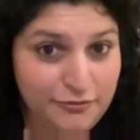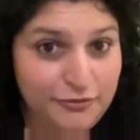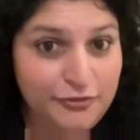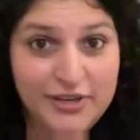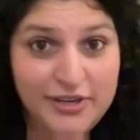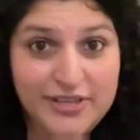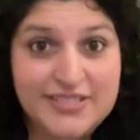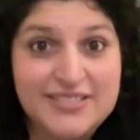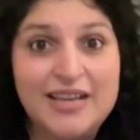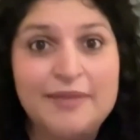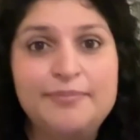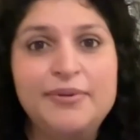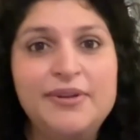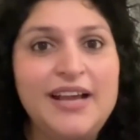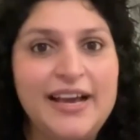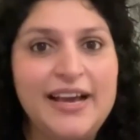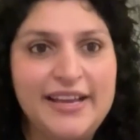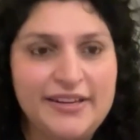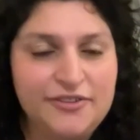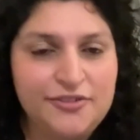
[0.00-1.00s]
For
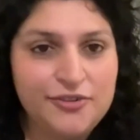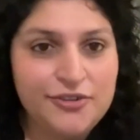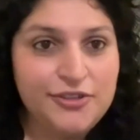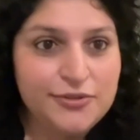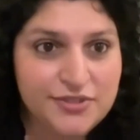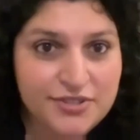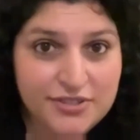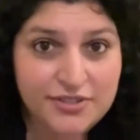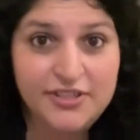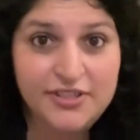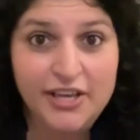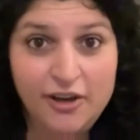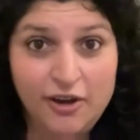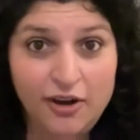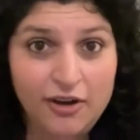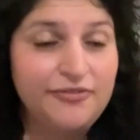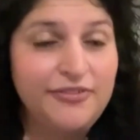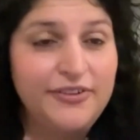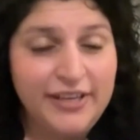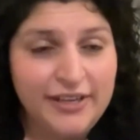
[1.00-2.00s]
example, I introduced the
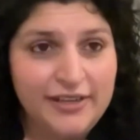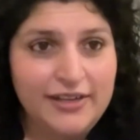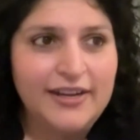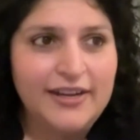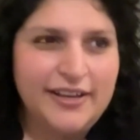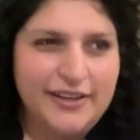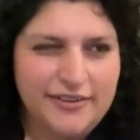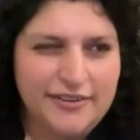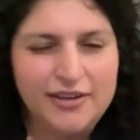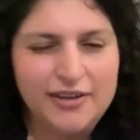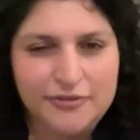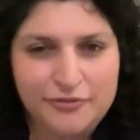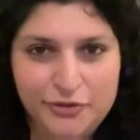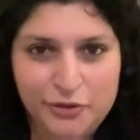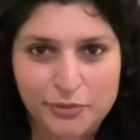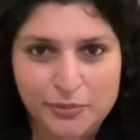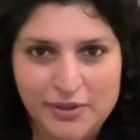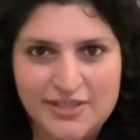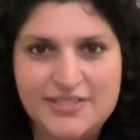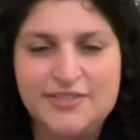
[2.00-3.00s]
coffee eclair a
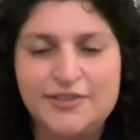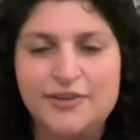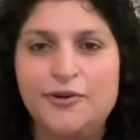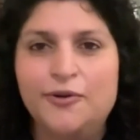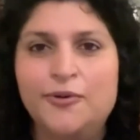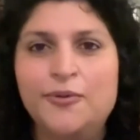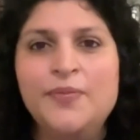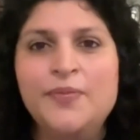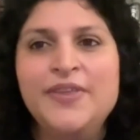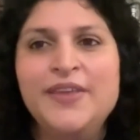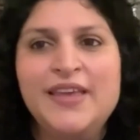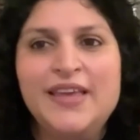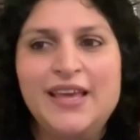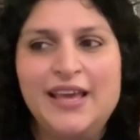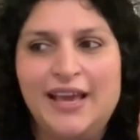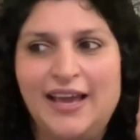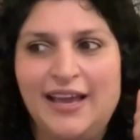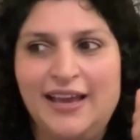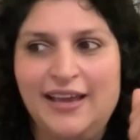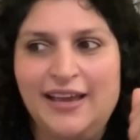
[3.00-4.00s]
few months ago,
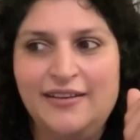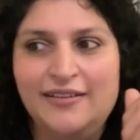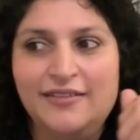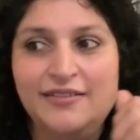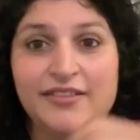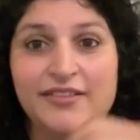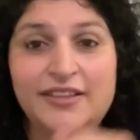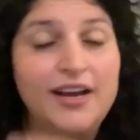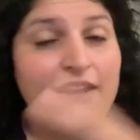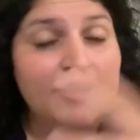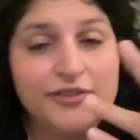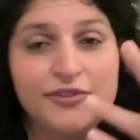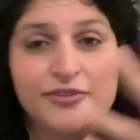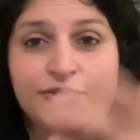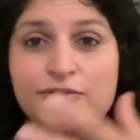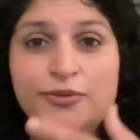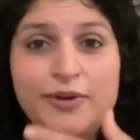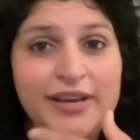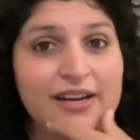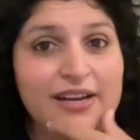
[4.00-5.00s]
and the other
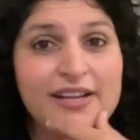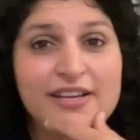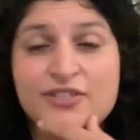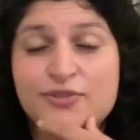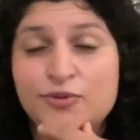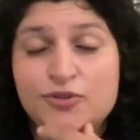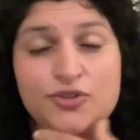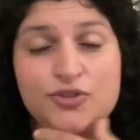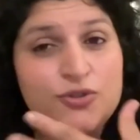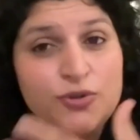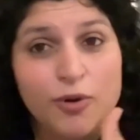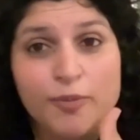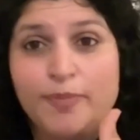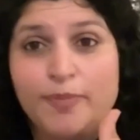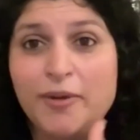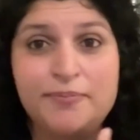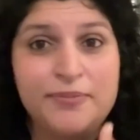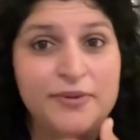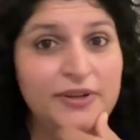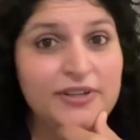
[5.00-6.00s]
two eclairs were so
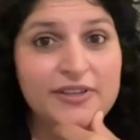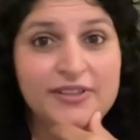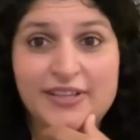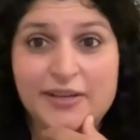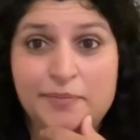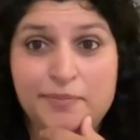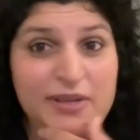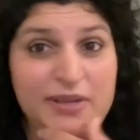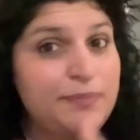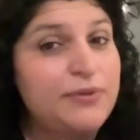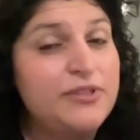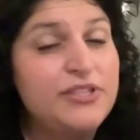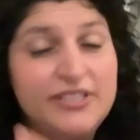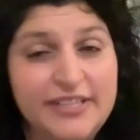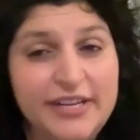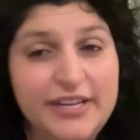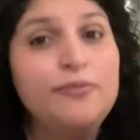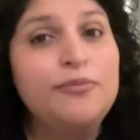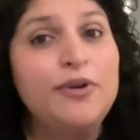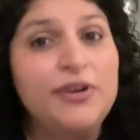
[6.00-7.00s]
popular that people
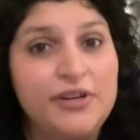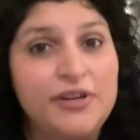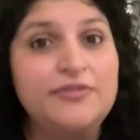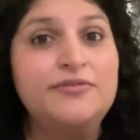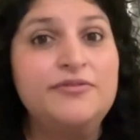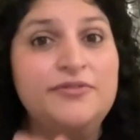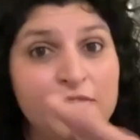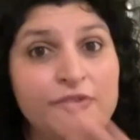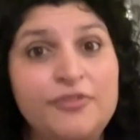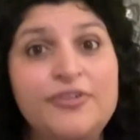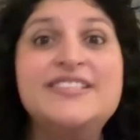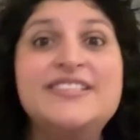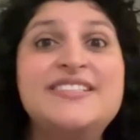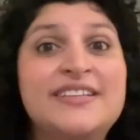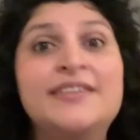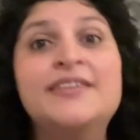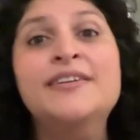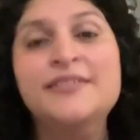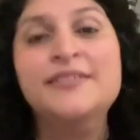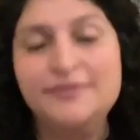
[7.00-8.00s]
didn't want to
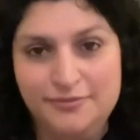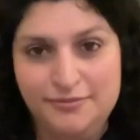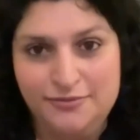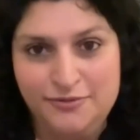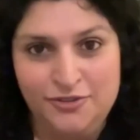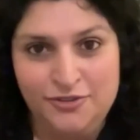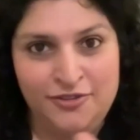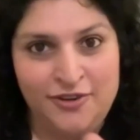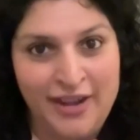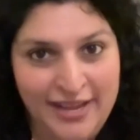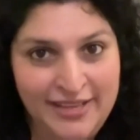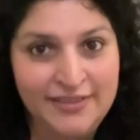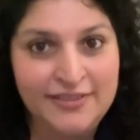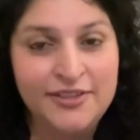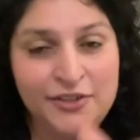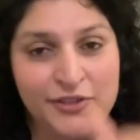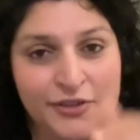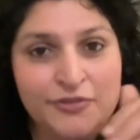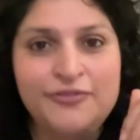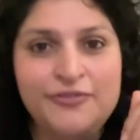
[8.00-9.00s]
risk trying
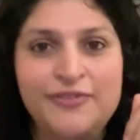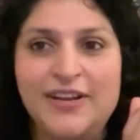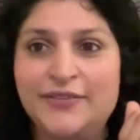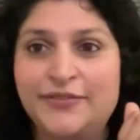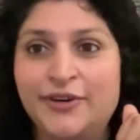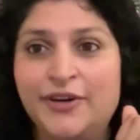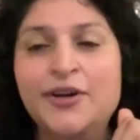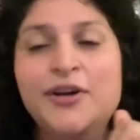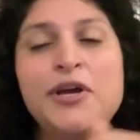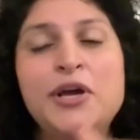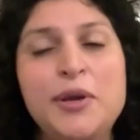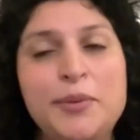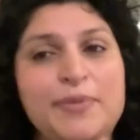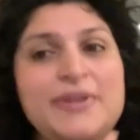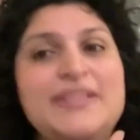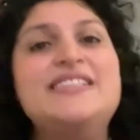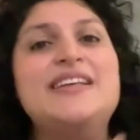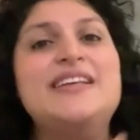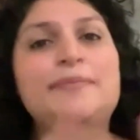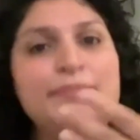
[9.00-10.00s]
the new flavor.
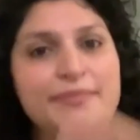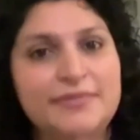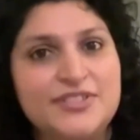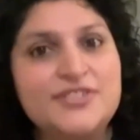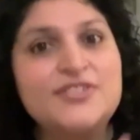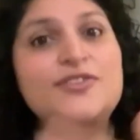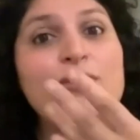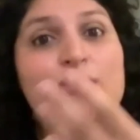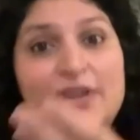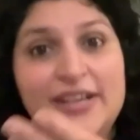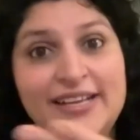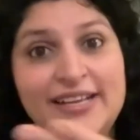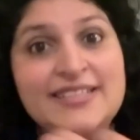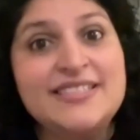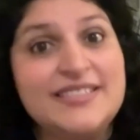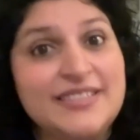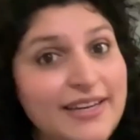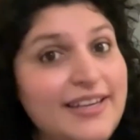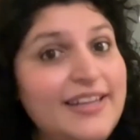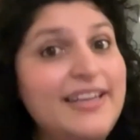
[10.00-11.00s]
But some slowly and
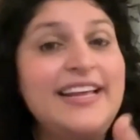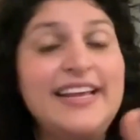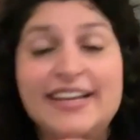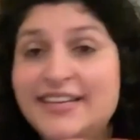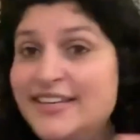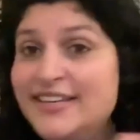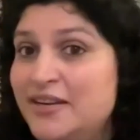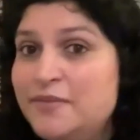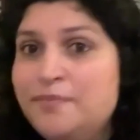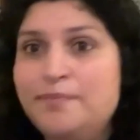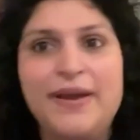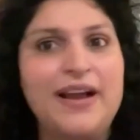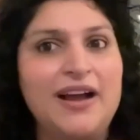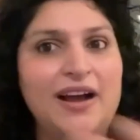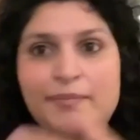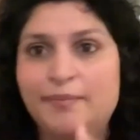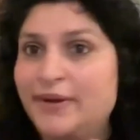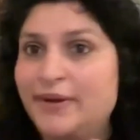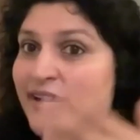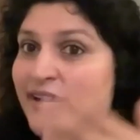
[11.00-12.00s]
steadily it did pick
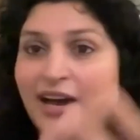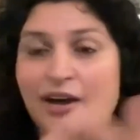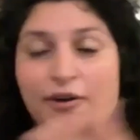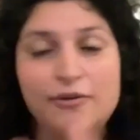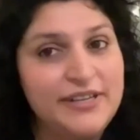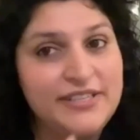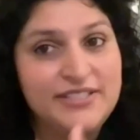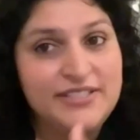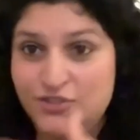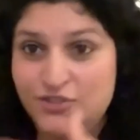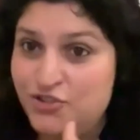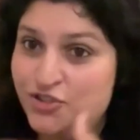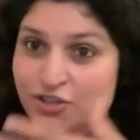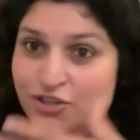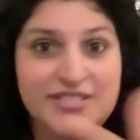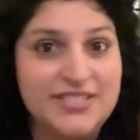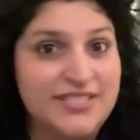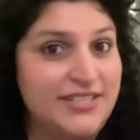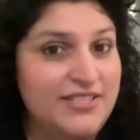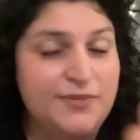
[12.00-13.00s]
up, and now it's
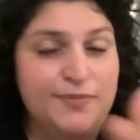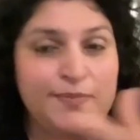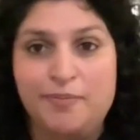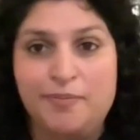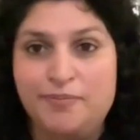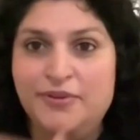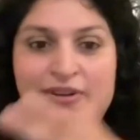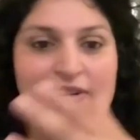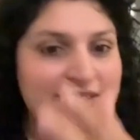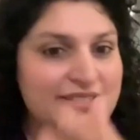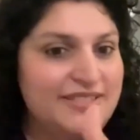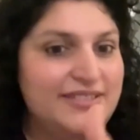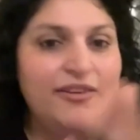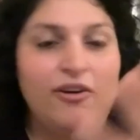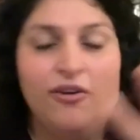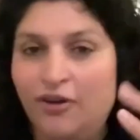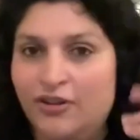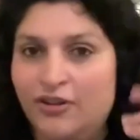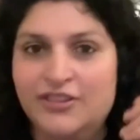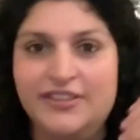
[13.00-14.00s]
just as popular as
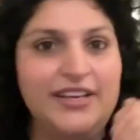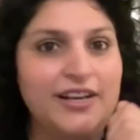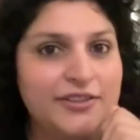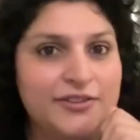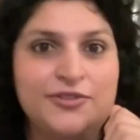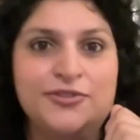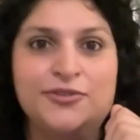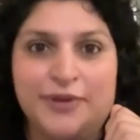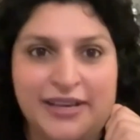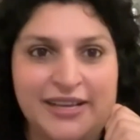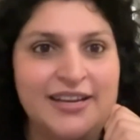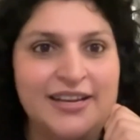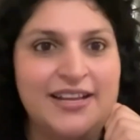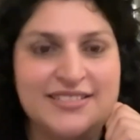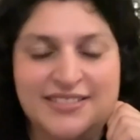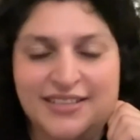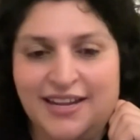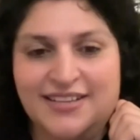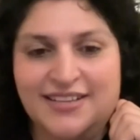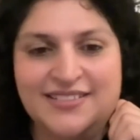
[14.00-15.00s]
all the other two
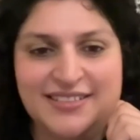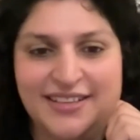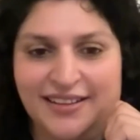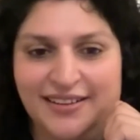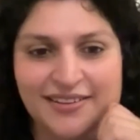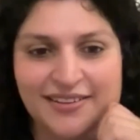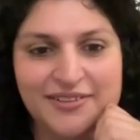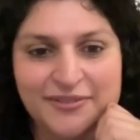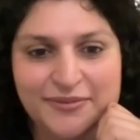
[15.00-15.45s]
eclairs that I sell.